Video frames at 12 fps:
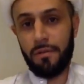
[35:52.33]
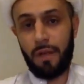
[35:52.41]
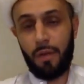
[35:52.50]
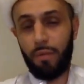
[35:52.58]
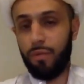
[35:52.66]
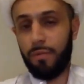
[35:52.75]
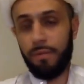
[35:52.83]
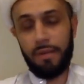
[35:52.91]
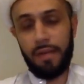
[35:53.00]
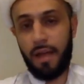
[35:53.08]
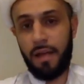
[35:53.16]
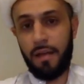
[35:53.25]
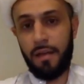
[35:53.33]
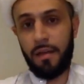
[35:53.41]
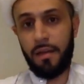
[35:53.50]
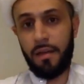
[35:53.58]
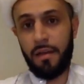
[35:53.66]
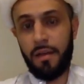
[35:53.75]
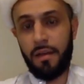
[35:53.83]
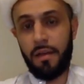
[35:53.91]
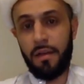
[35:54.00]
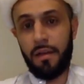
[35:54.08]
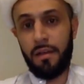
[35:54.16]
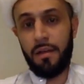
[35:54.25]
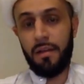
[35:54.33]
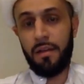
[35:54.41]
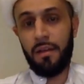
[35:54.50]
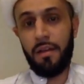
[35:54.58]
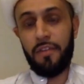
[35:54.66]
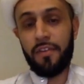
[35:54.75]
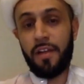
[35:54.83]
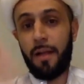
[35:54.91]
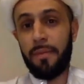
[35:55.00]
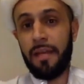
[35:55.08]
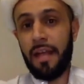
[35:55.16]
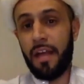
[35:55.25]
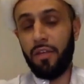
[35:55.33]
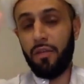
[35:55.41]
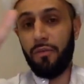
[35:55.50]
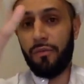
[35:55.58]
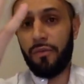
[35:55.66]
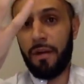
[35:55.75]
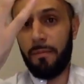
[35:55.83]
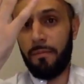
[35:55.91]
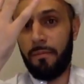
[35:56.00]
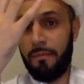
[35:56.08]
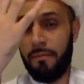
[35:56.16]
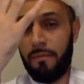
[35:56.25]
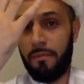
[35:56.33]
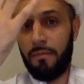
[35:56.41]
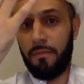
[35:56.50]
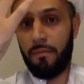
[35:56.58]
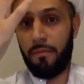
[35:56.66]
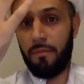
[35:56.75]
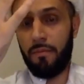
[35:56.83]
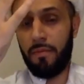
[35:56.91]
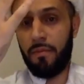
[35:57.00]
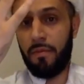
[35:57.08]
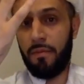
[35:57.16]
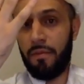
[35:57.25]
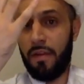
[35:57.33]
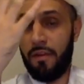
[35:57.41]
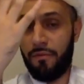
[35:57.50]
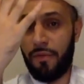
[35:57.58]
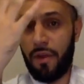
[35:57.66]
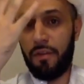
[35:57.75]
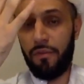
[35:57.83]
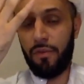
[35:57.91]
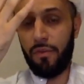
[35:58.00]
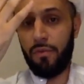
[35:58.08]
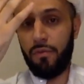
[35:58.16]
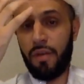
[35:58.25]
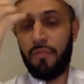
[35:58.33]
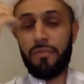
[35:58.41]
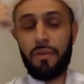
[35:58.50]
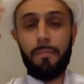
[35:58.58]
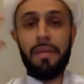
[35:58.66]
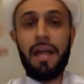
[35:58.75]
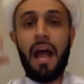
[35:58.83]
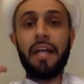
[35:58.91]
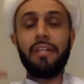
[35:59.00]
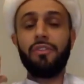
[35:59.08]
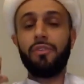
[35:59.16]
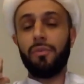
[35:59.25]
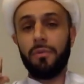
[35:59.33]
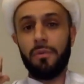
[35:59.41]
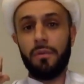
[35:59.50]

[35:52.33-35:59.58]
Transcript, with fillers: Na'udhu billah it's coming at you from in front of you and from behind you,